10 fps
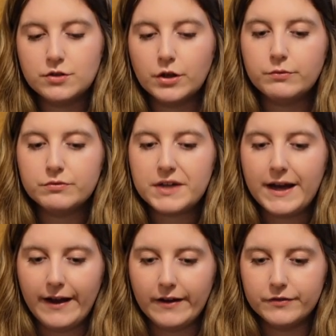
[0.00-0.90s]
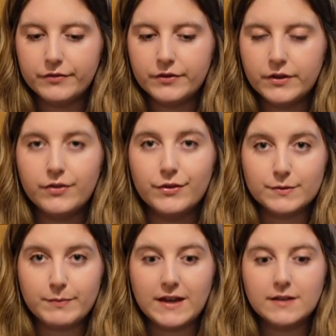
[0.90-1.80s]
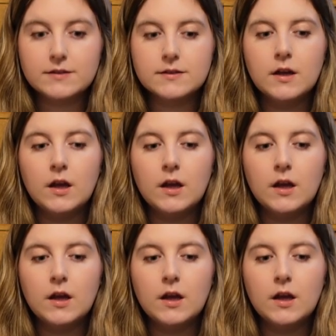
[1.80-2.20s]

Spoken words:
don't have the space.